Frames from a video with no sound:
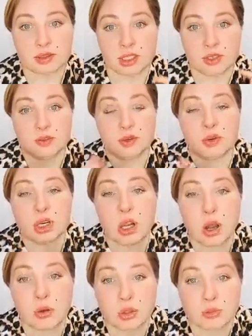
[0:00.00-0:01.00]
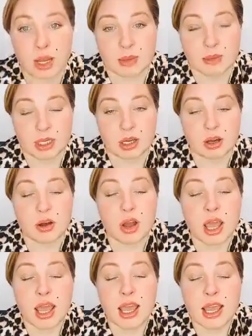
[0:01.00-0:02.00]
if you will go to my bio,
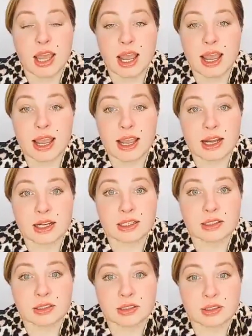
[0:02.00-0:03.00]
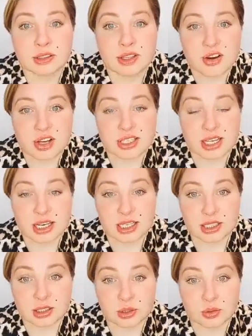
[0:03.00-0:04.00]
there is a
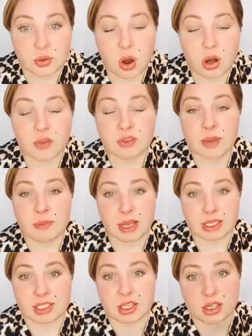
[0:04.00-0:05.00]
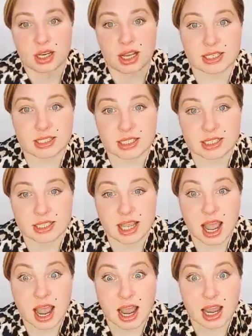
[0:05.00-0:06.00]
link to all of the master classes
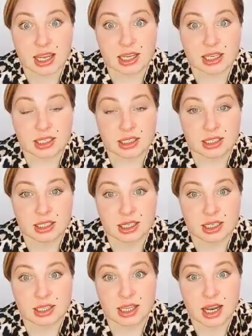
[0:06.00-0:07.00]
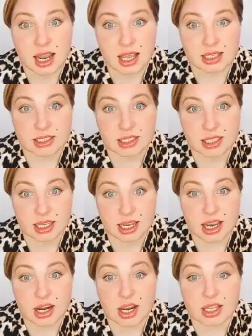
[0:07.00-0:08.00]
I did last
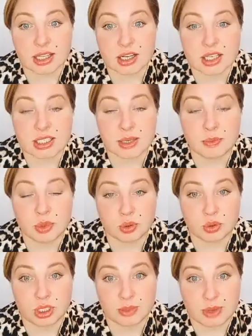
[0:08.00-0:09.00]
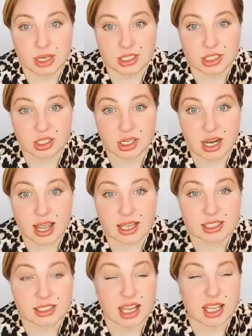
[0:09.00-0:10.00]
year, and there is a beauty master
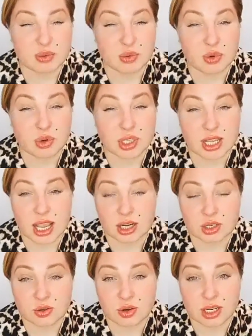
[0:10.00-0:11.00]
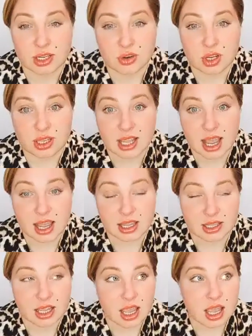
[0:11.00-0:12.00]
class that was actually
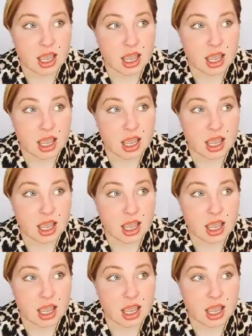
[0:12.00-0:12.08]
done